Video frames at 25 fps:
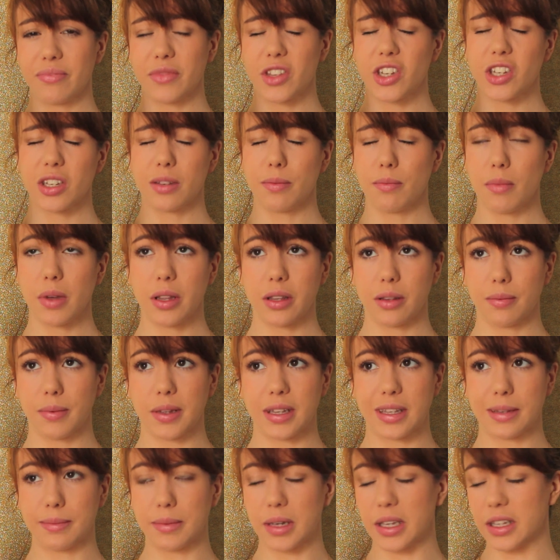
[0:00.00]
just months
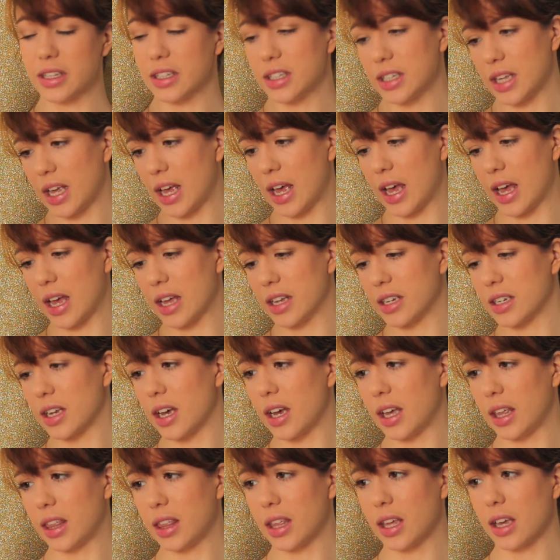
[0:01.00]
and months, and
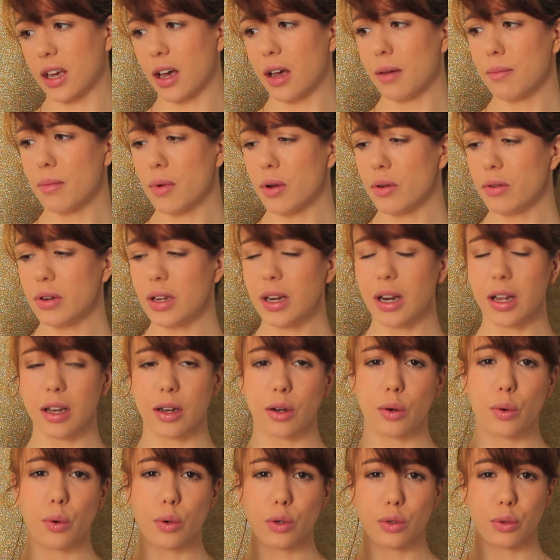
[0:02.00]
I think I'm only like
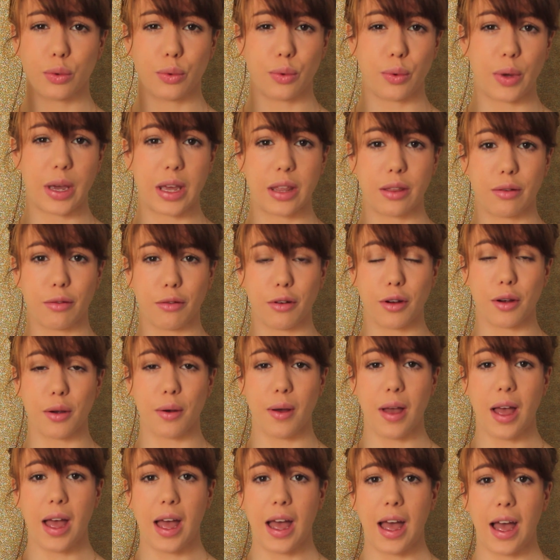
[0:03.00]
a quarter of the way through,